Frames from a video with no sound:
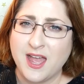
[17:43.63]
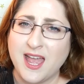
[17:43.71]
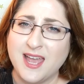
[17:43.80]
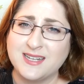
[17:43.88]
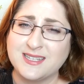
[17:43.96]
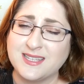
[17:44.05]

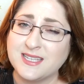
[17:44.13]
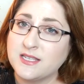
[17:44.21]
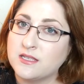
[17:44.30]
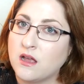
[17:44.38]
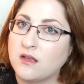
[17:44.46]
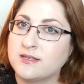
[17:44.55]
And
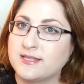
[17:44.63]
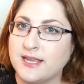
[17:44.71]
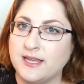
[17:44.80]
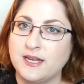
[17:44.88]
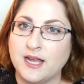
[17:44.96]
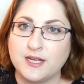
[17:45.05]
this all
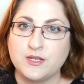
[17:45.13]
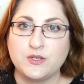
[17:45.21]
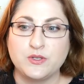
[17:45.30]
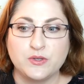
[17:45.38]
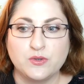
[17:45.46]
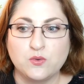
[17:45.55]
said, I
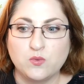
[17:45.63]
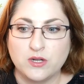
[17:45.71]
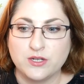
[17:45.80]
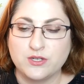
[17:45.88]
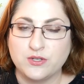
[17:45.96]
do want